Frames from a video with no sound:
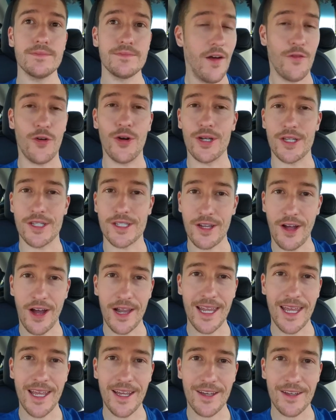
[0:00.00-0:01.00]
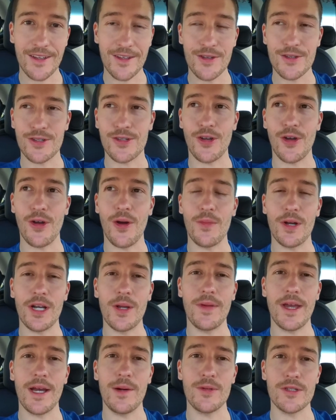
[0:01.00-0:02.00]
I've got the Starlink, so I'm going to
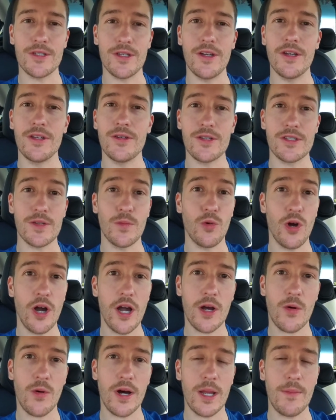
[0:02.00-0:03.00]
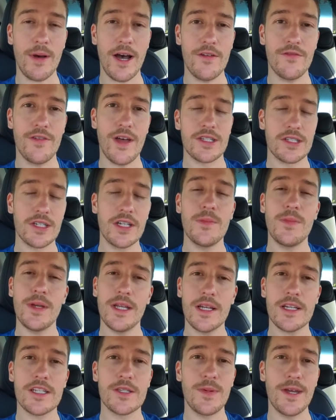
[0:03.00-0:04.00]
be able to do some work while I'm out there. It's going to be
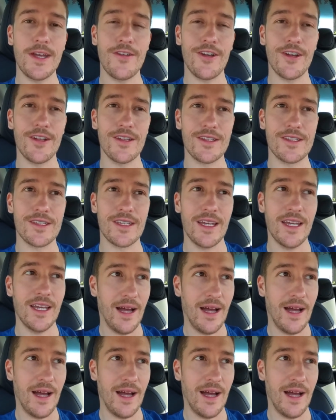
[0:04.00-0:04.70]
an experience.